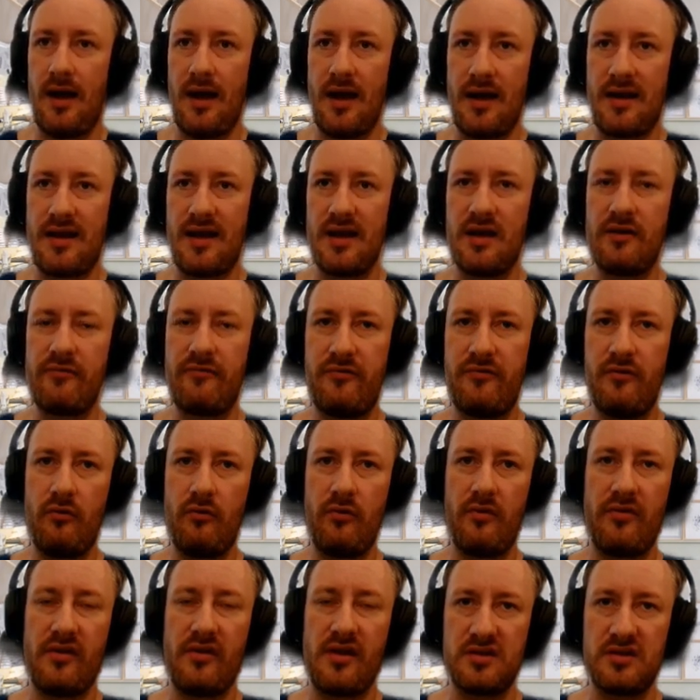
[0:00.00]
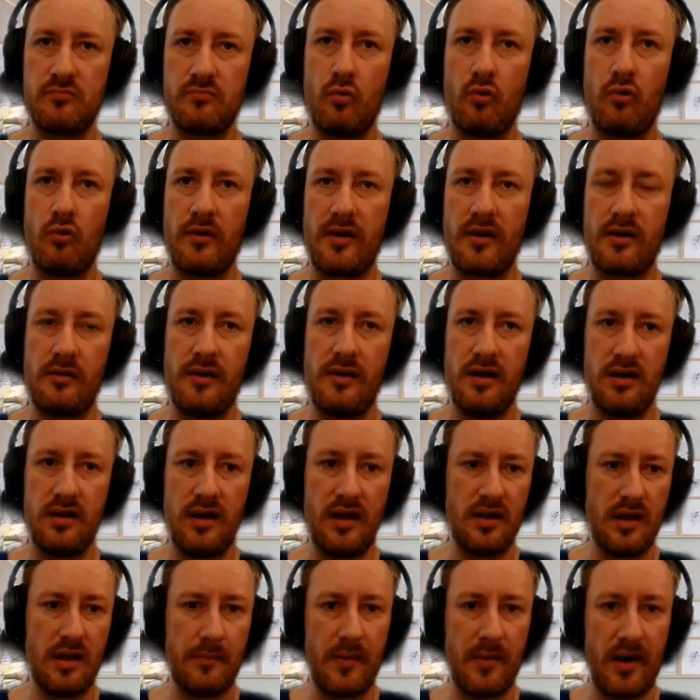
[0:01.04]
I kind of feel that that's more likely
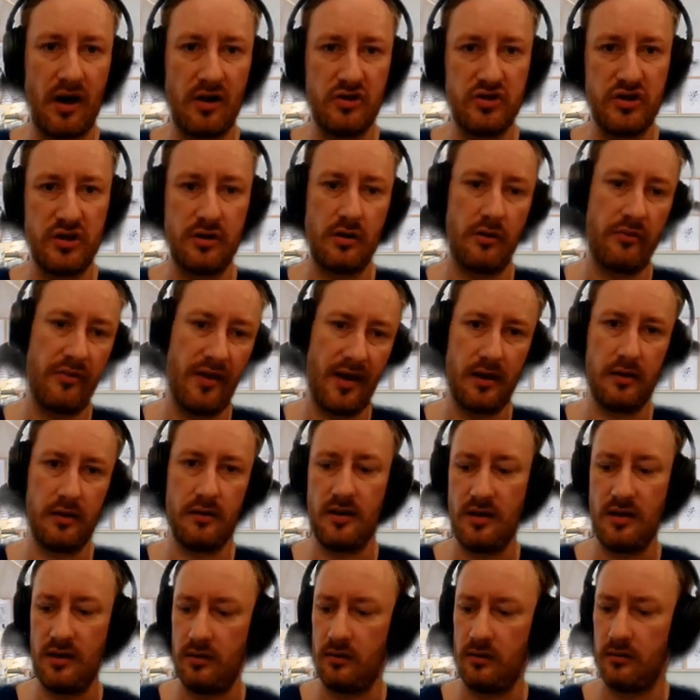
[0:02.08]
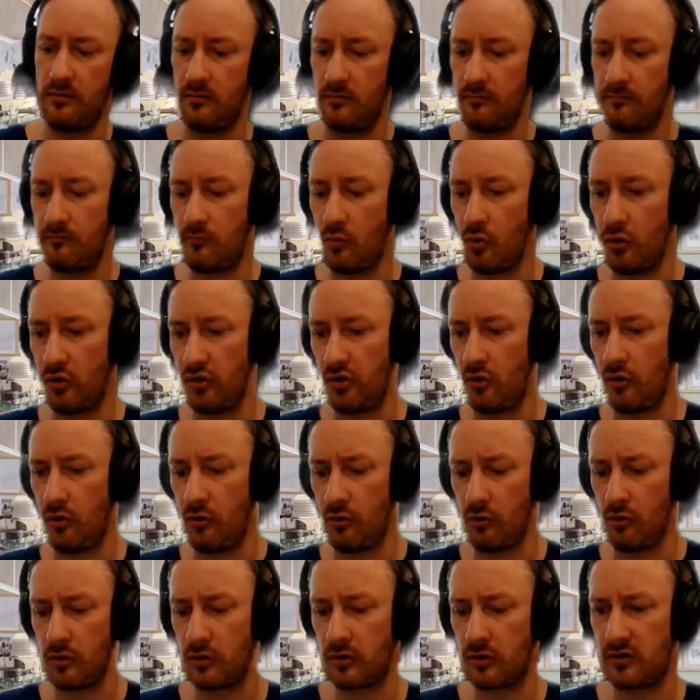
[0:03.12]
in a parachain than in Polkadot
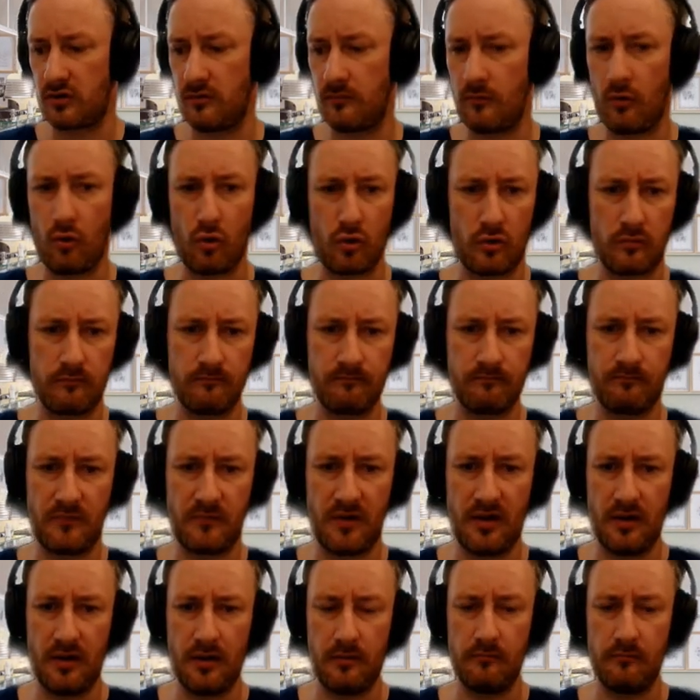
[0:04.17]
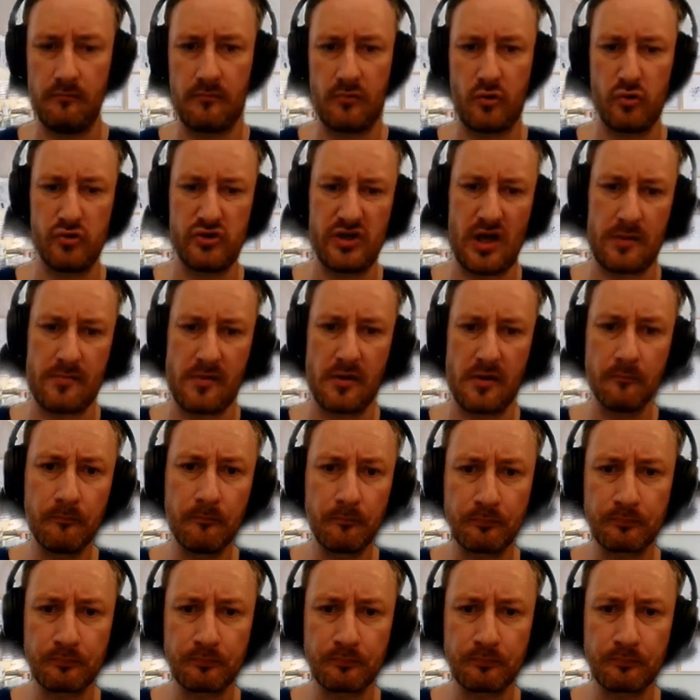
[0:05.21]
or Kusama.